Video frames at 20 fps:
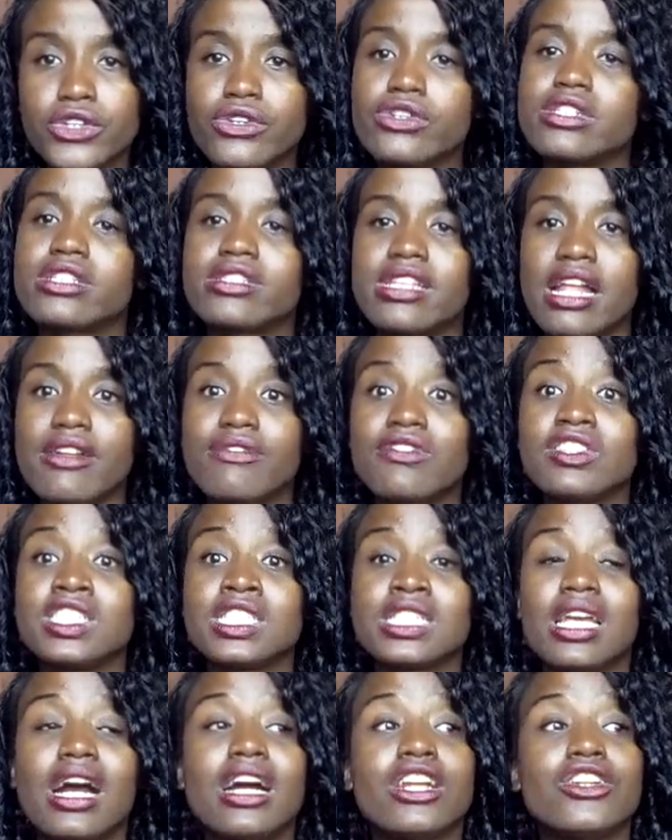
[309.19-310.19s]
You know,
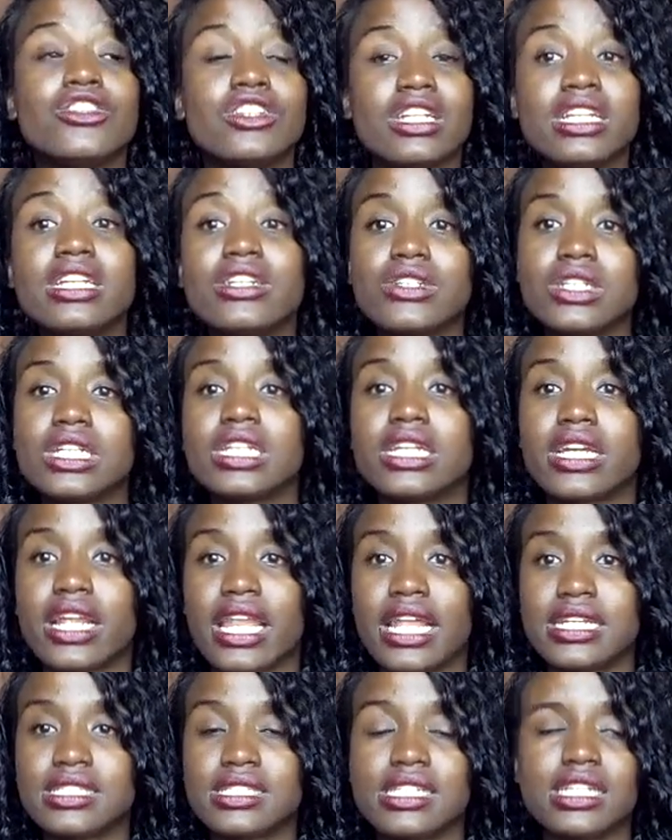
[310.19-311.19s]
sulfates are really
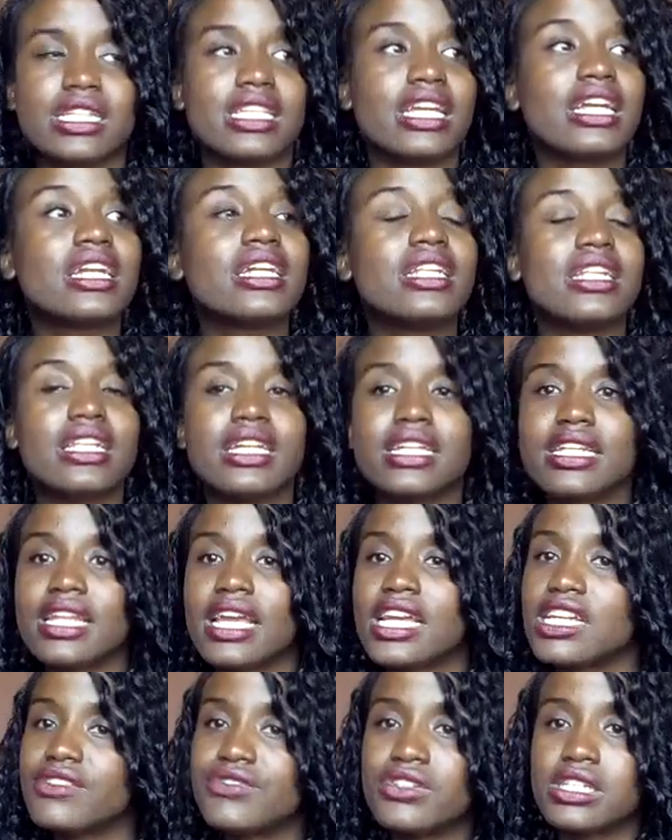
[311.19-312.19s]
cleansing. They
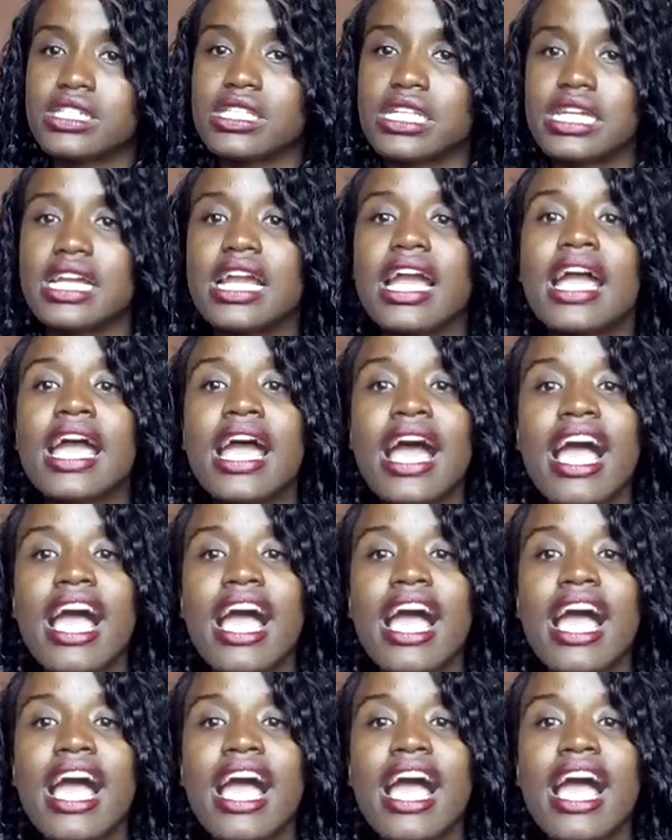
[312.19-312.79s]
clean everything.